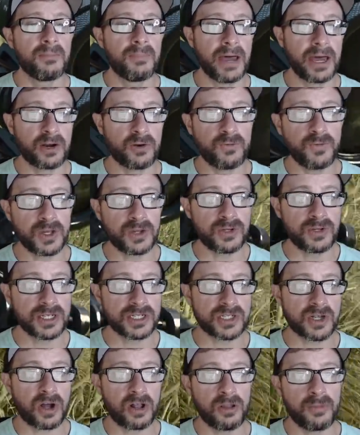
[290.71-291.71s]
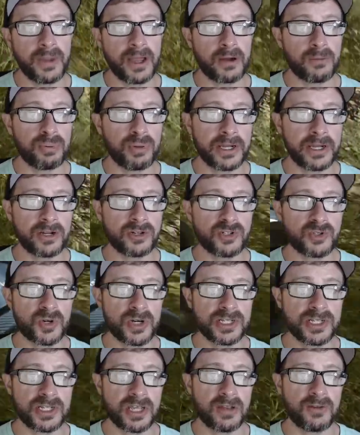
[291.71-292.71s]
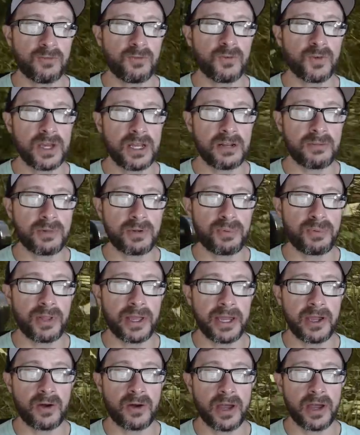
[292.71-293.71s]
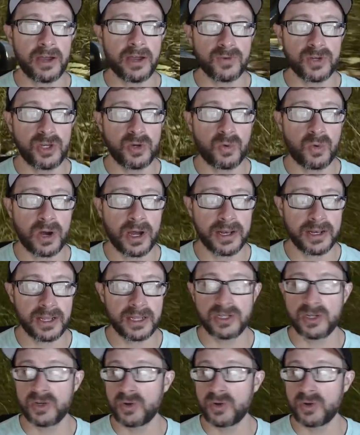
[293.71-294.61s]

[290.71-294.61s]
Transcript: Battlefield is all about player choice and freedom to play however you want, and